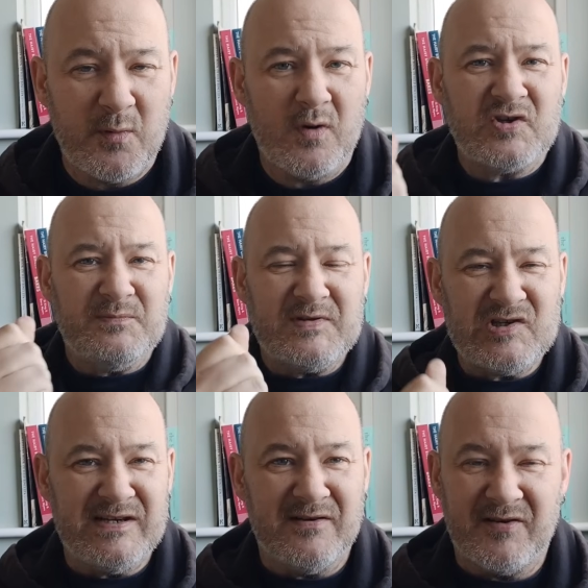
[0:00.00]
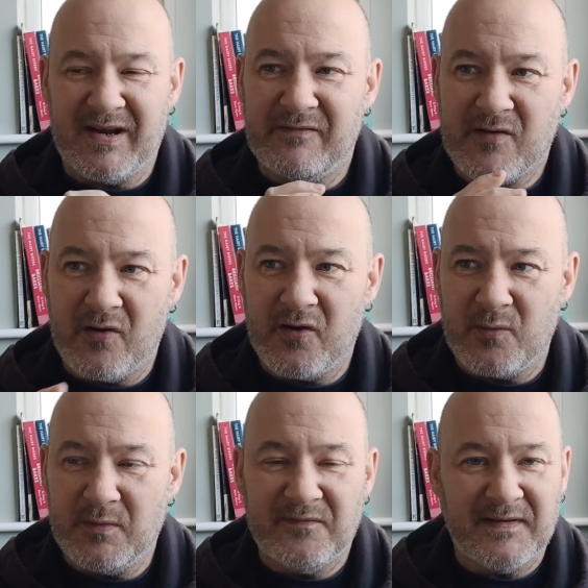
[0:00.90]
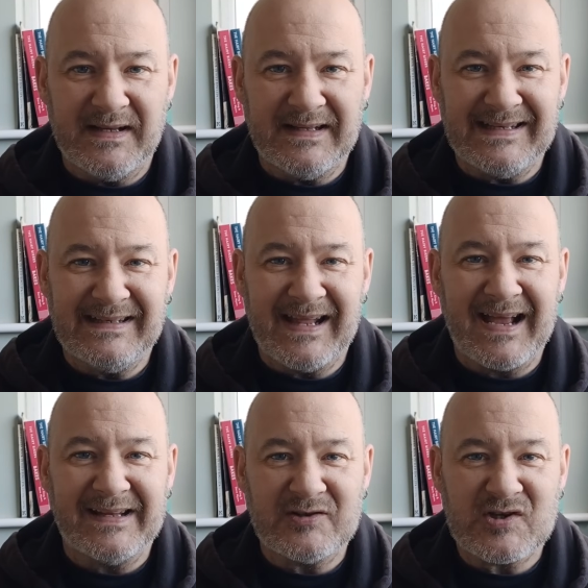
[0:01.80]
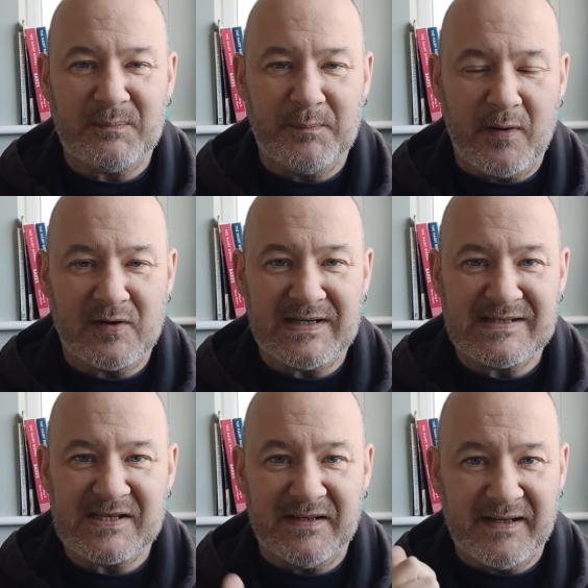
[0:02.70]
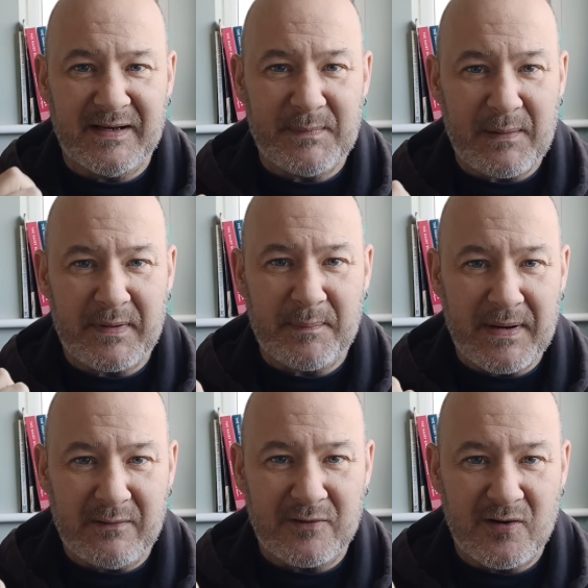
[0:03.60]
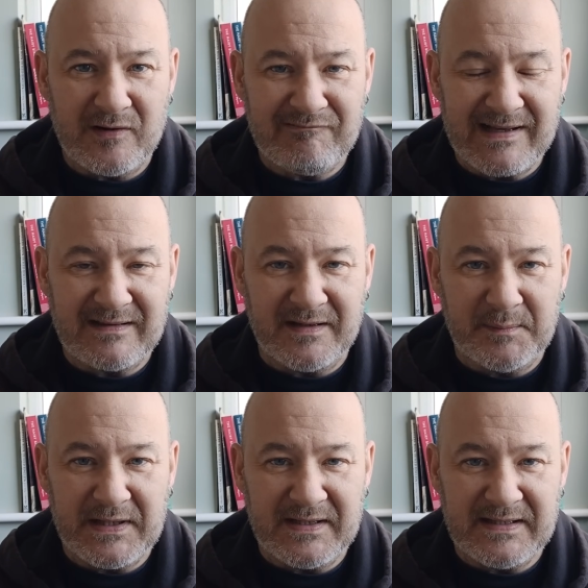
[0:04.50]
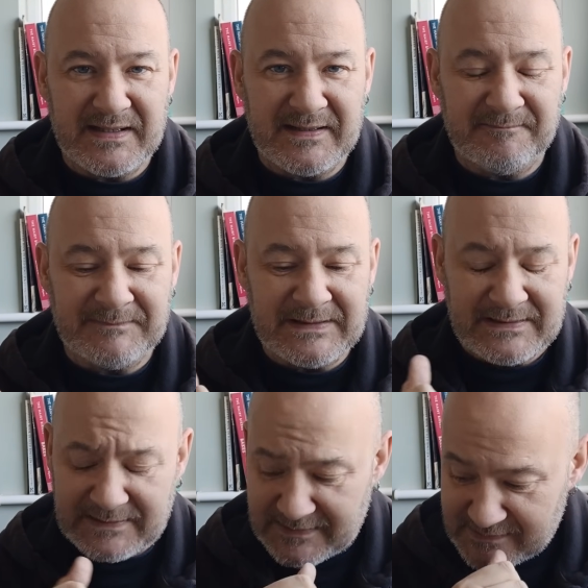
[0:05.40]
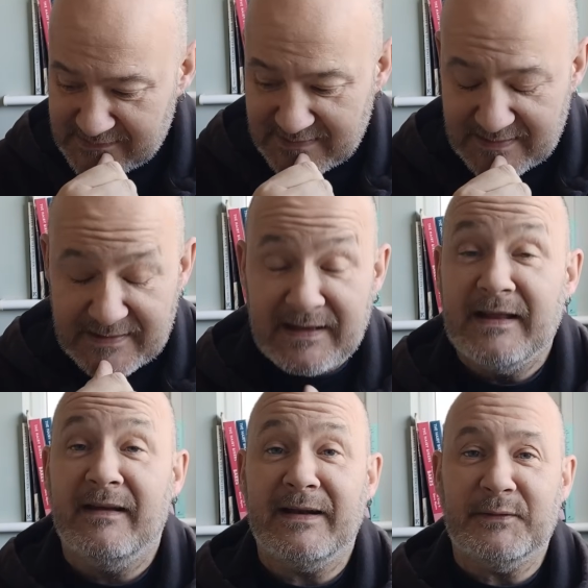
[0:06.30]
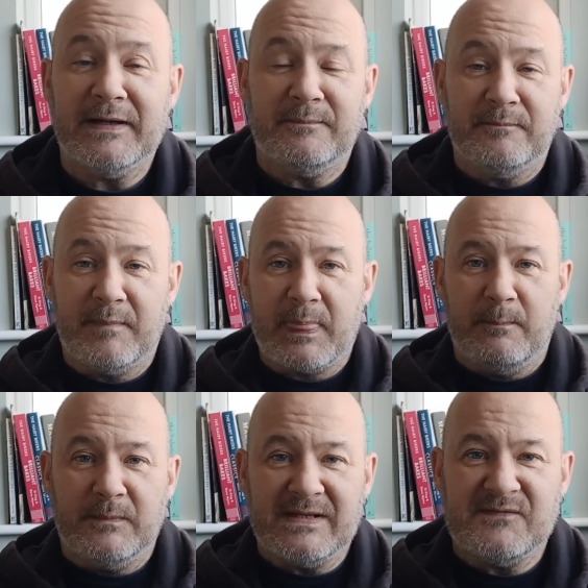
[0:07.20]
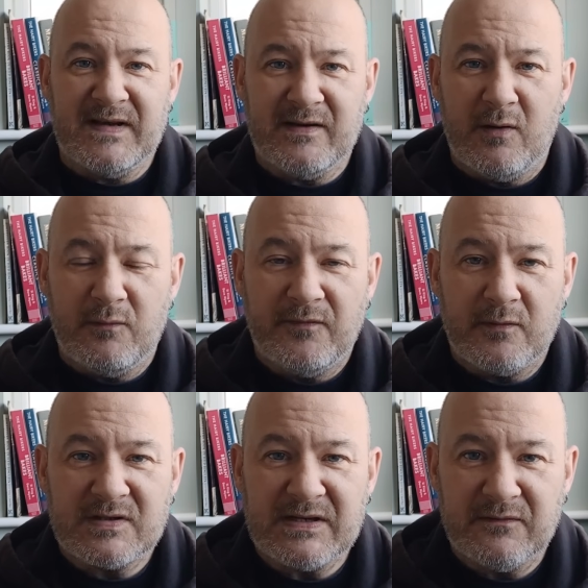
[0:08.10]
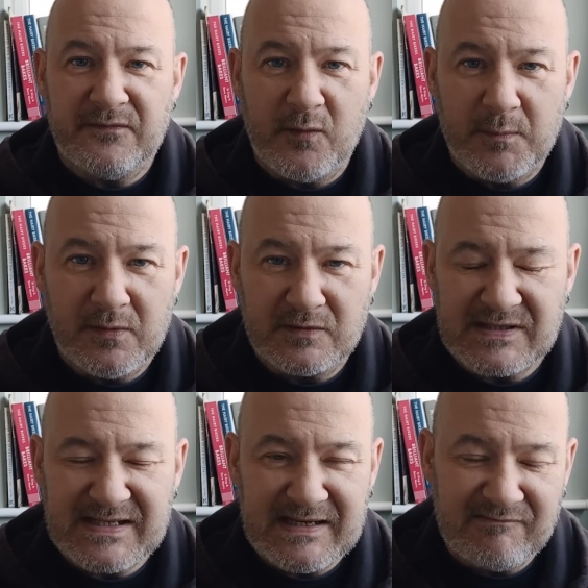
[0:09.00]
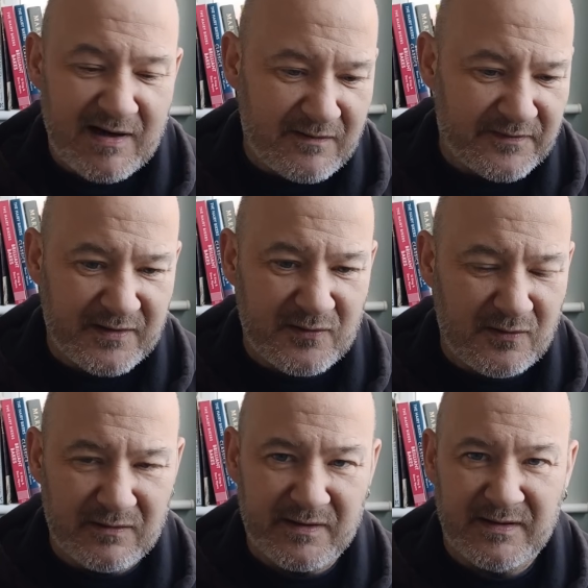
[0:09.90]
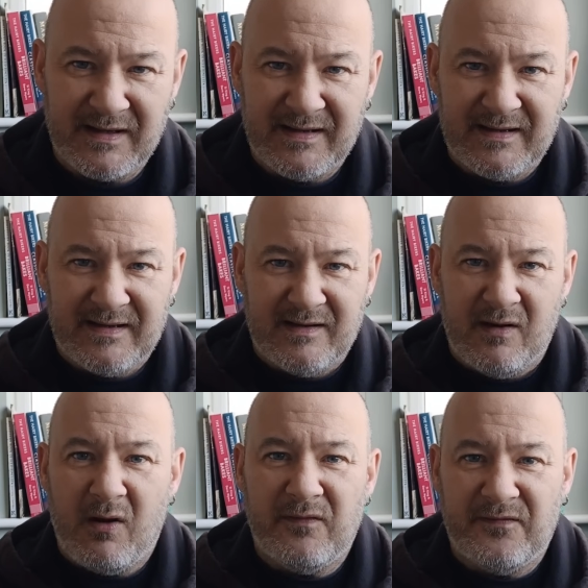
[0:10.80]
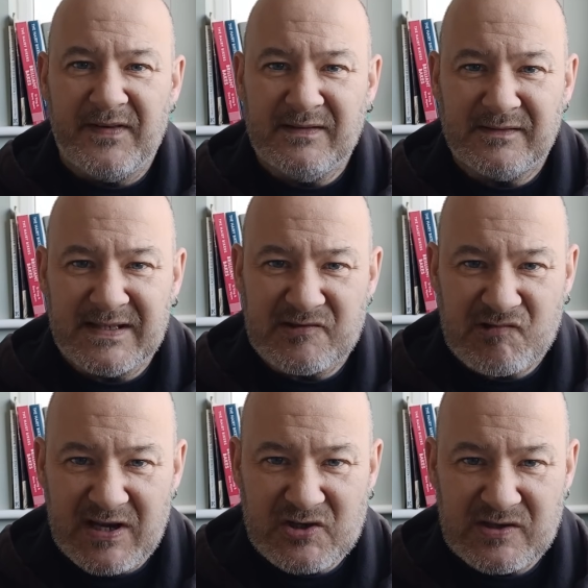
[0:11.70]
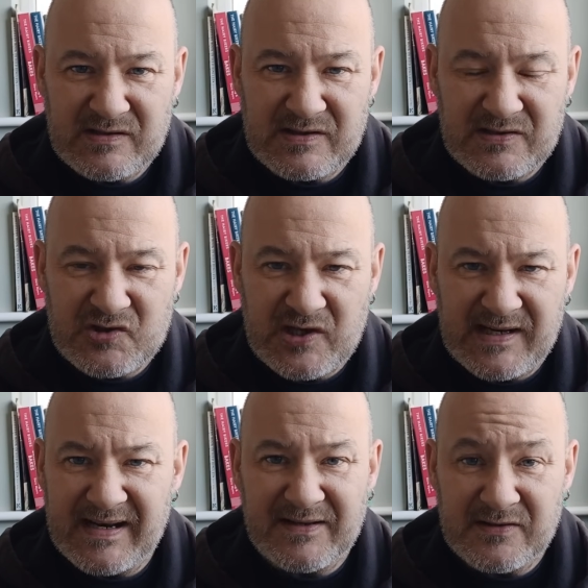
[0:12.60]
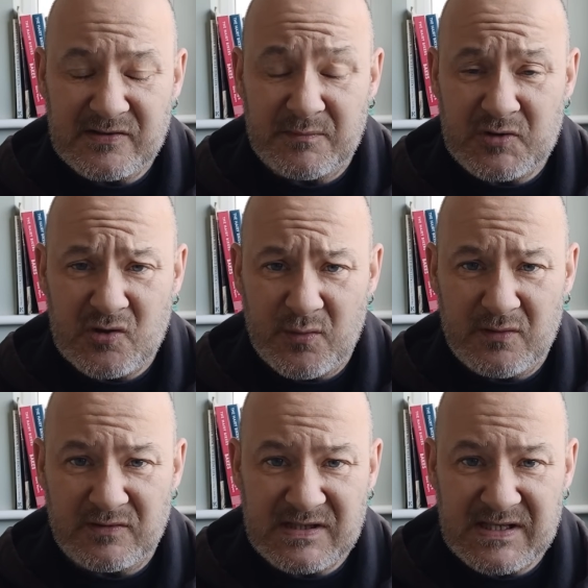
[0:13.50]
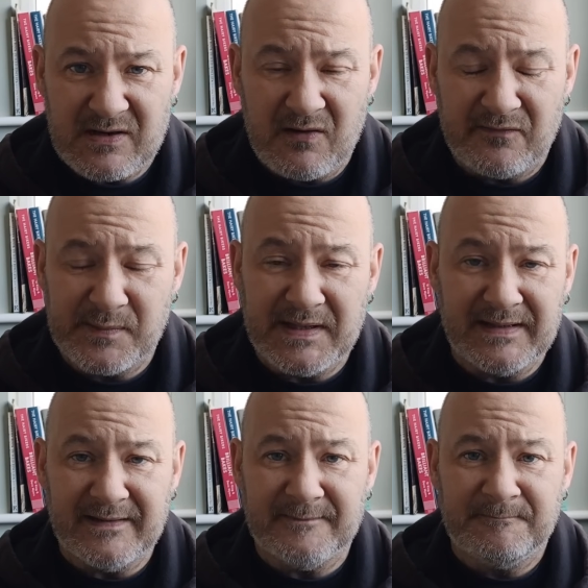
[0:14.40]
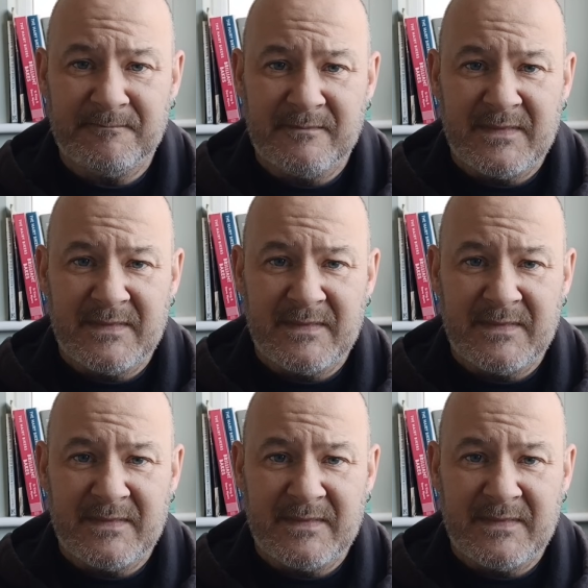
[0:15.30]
put washing machine on and I've got an audible feeling that I ain't checked pockets and that there might be a pound coin rattling about in here. Anyway, this video focusing on football today rather than all the off-field distractions and shenanigans that I'm sure we're all sick of by now.